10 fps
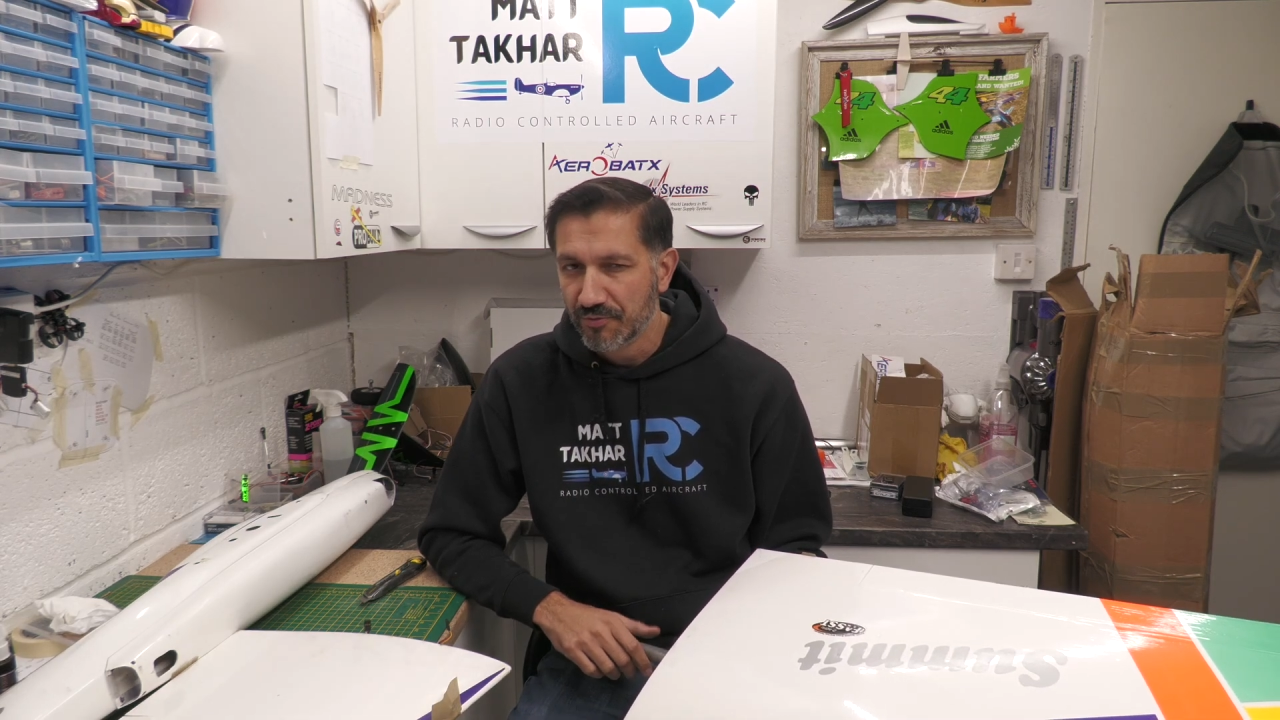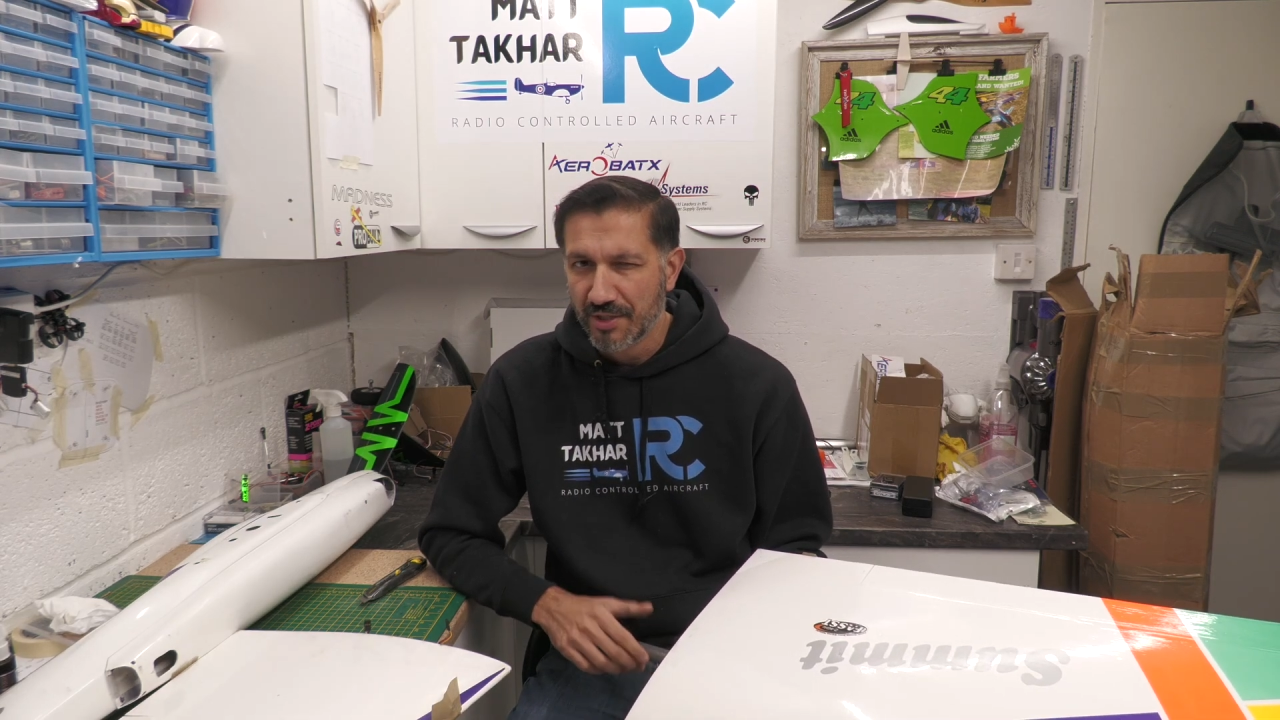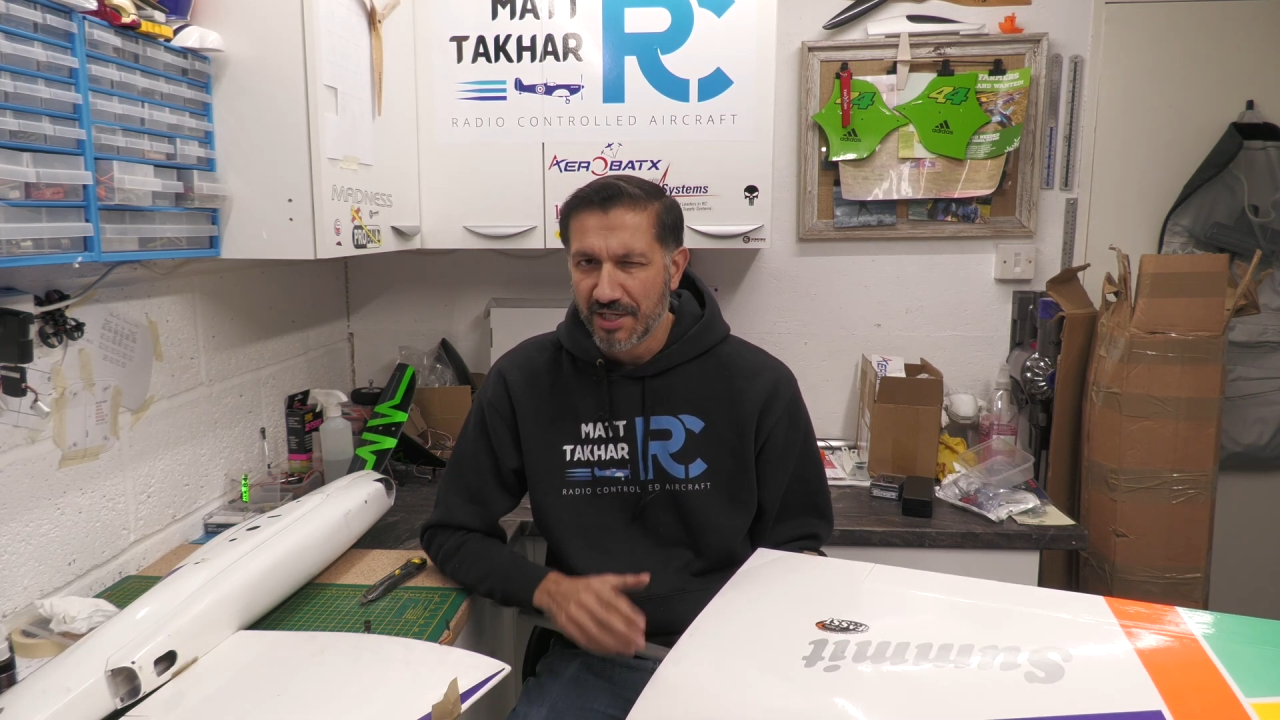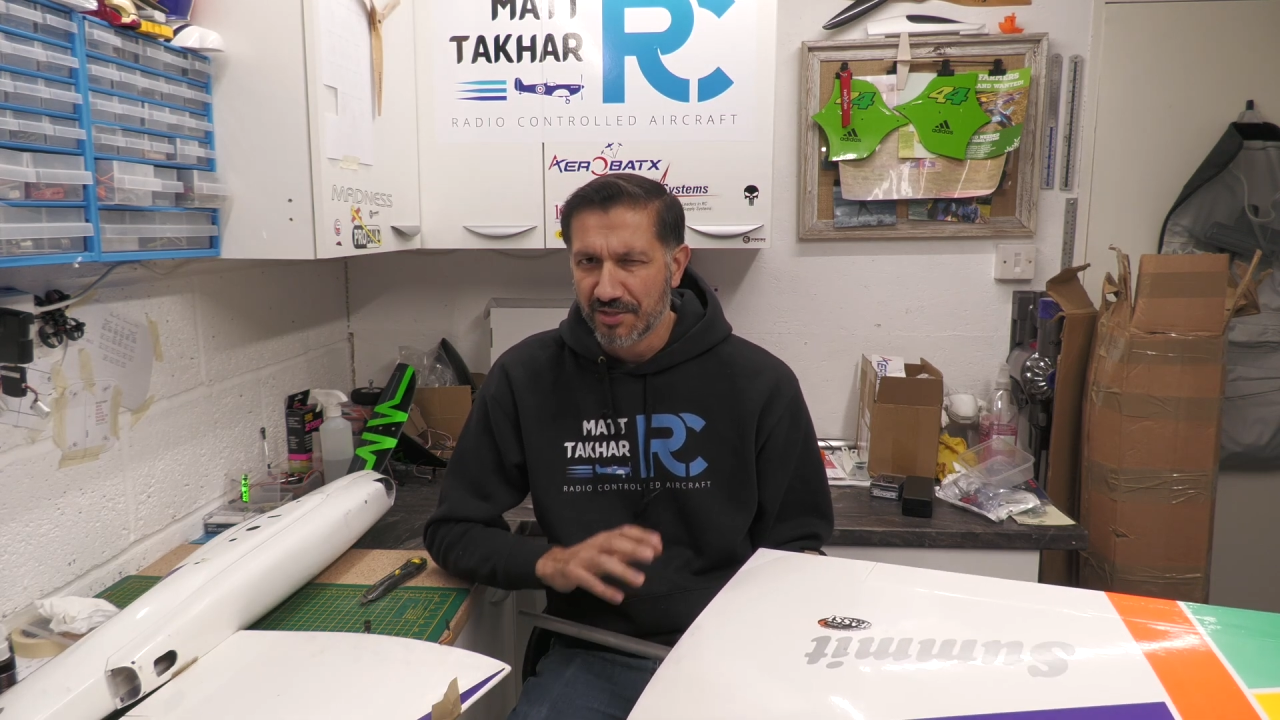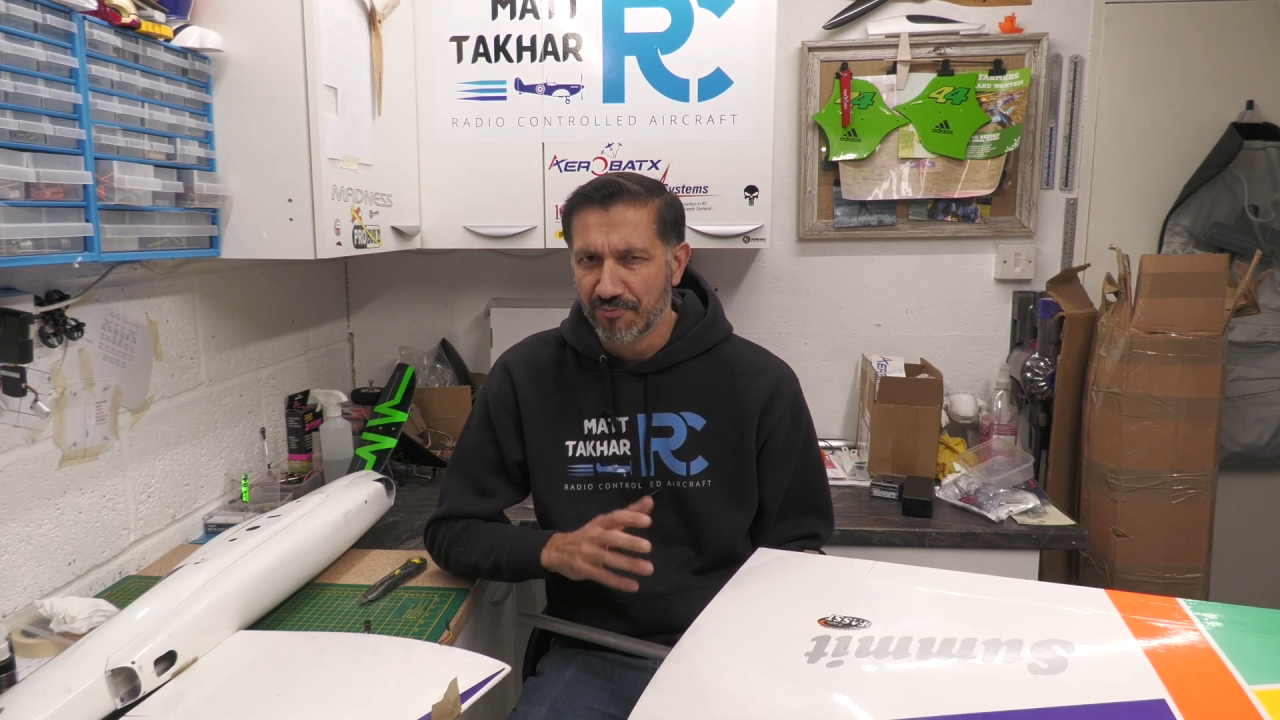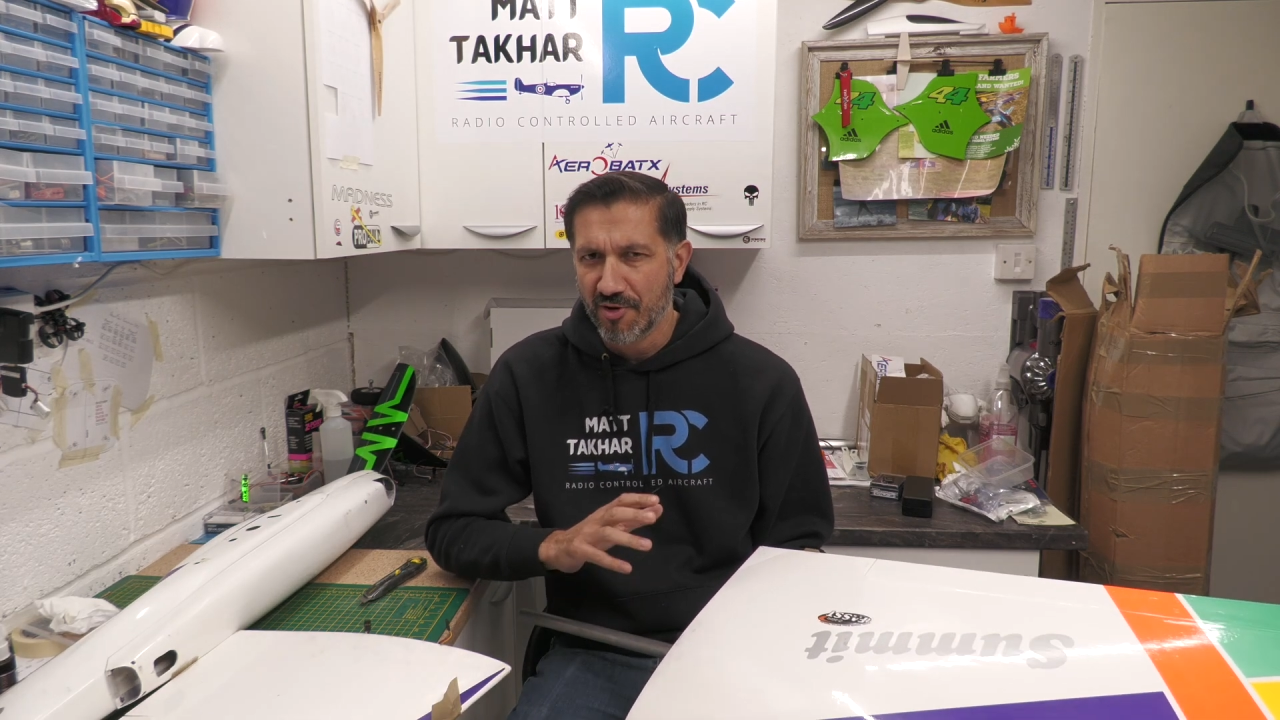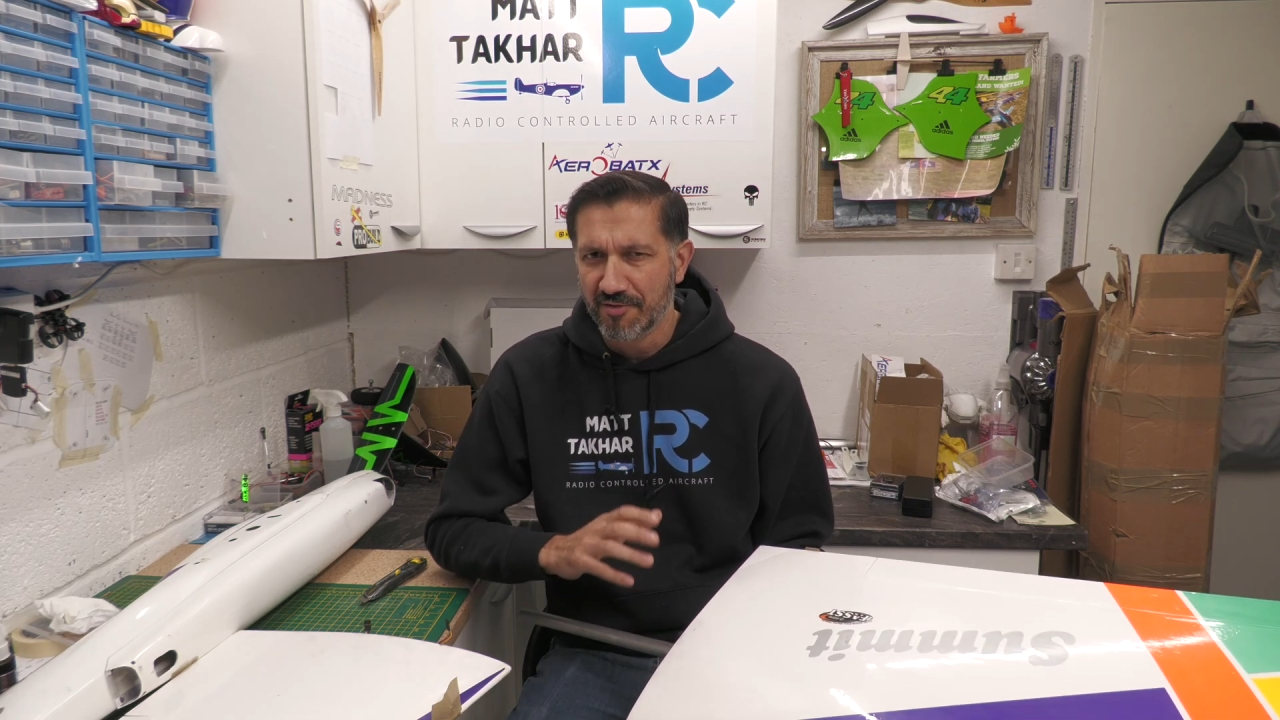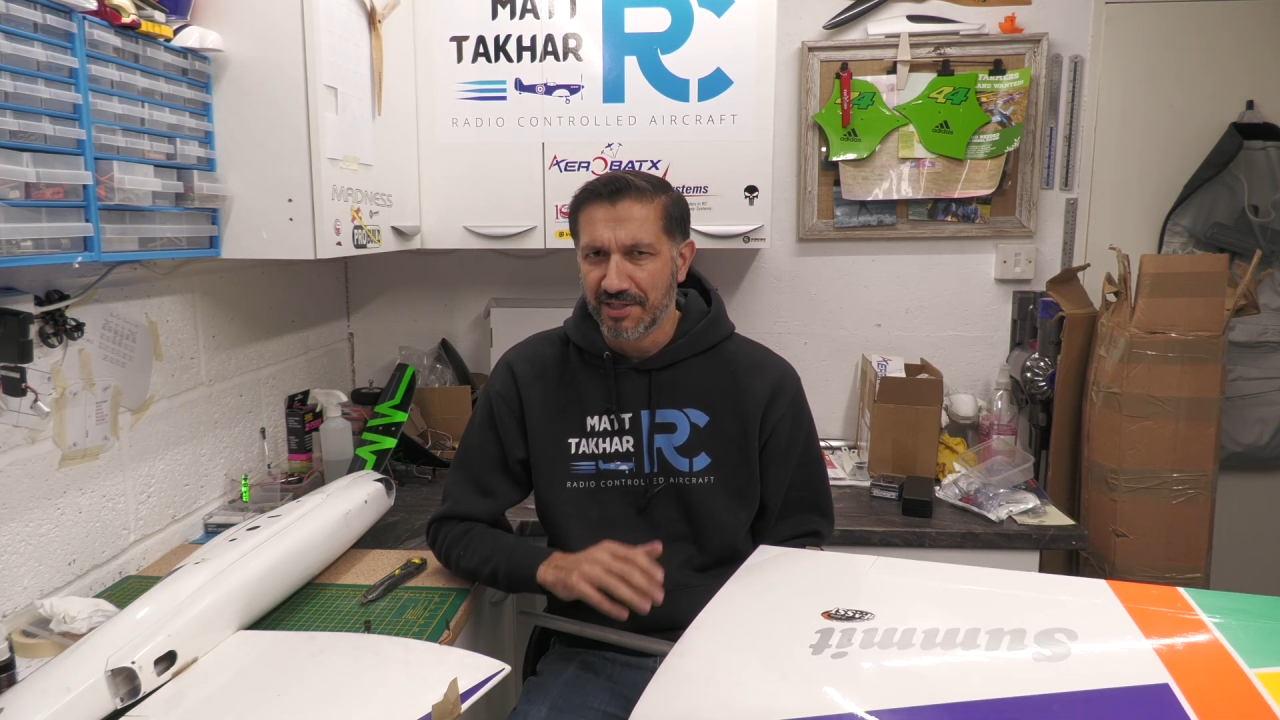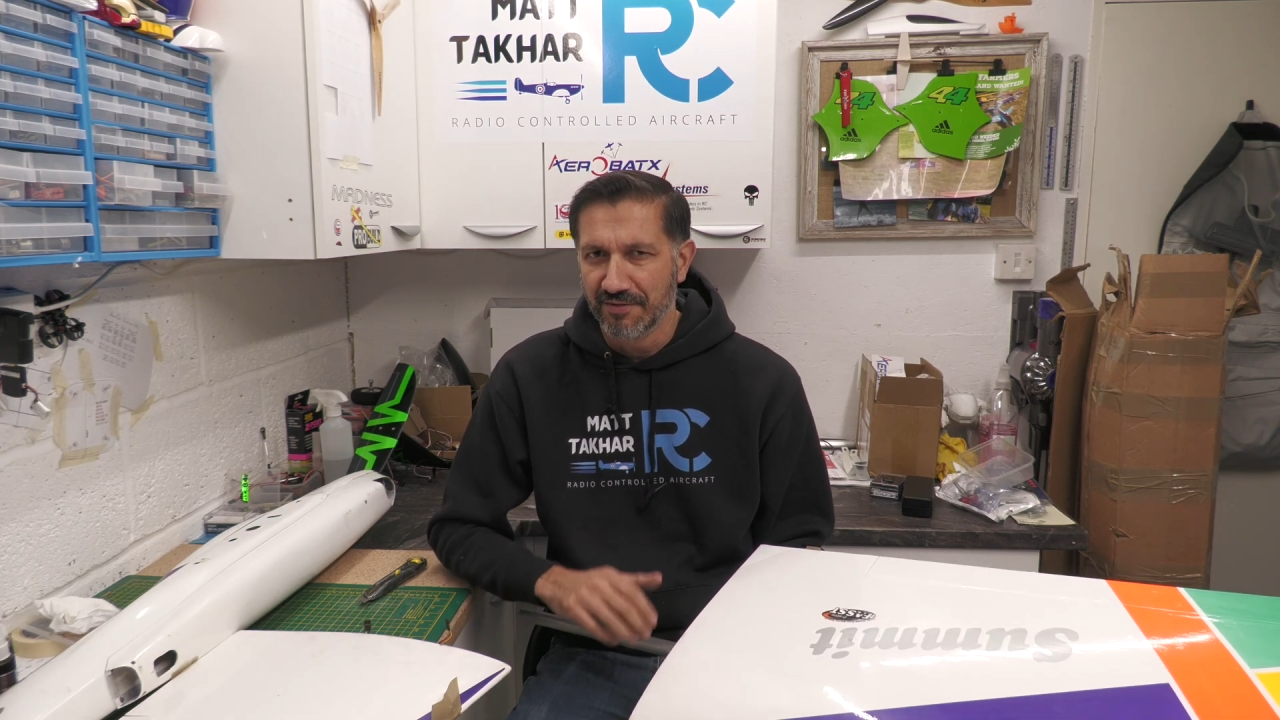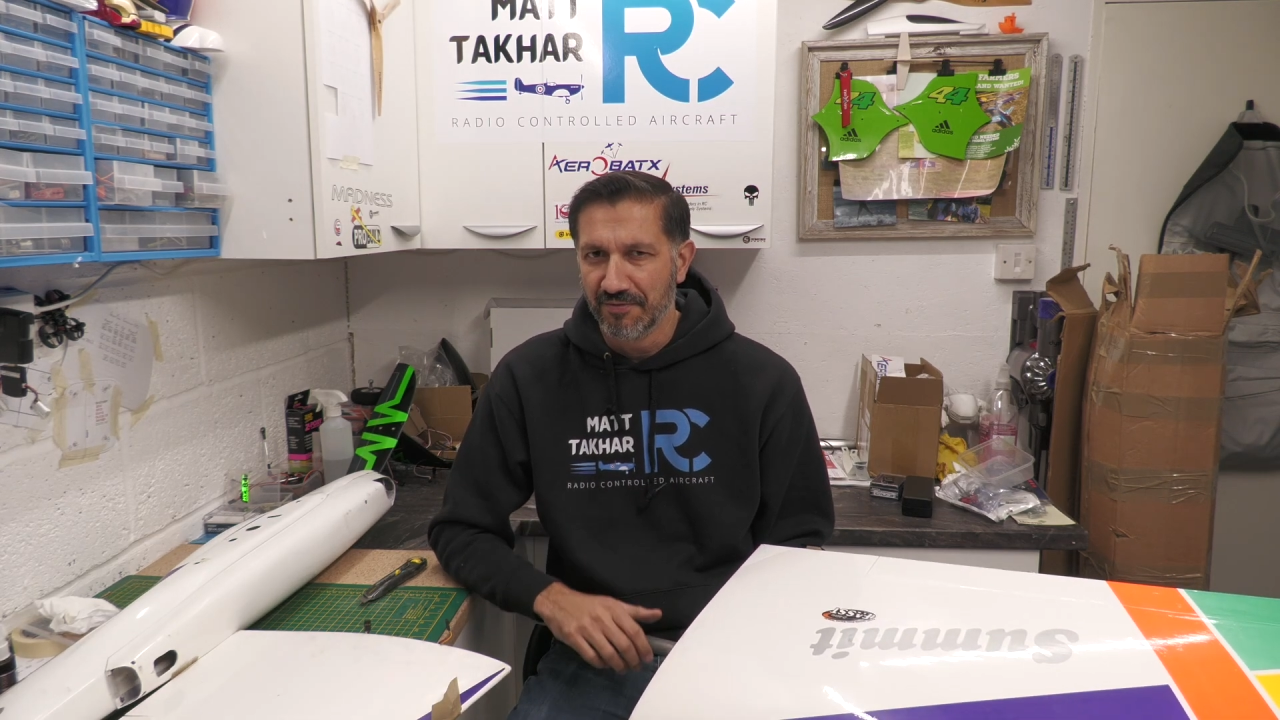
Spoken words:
changed the priority